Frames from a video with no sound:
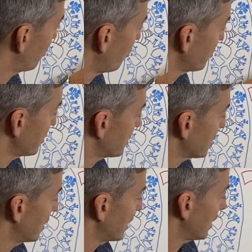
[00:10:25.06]

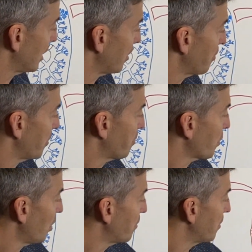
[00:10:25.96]
causes
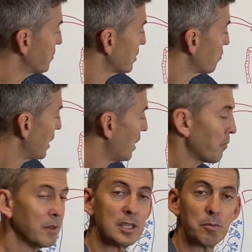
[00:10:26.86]
problems
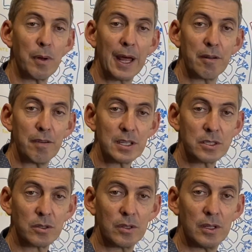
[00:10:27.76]
around this blood
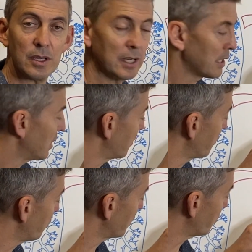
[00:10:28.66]
vessel. You know,
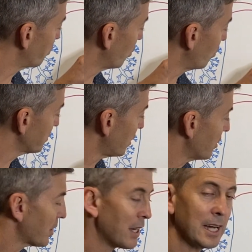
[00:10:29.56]
the walls
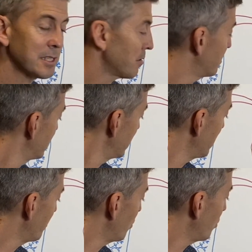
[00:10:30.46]
aren't nice and thin
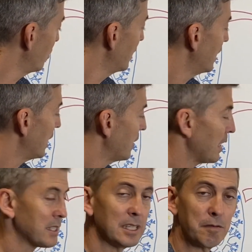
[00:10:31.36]
anymore.
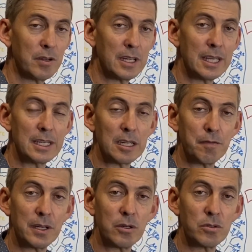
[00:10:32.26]
There's definitely a
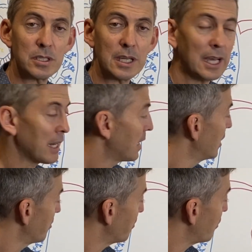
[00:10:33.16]
difficulty in
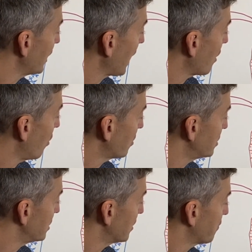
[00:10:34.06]
bringing
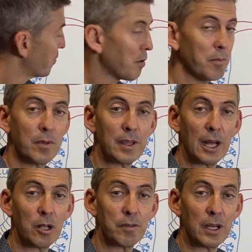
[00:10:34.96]
oxygen from the
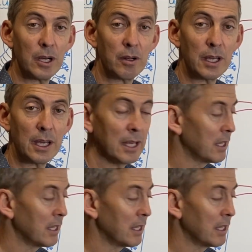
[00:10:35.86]
alveoli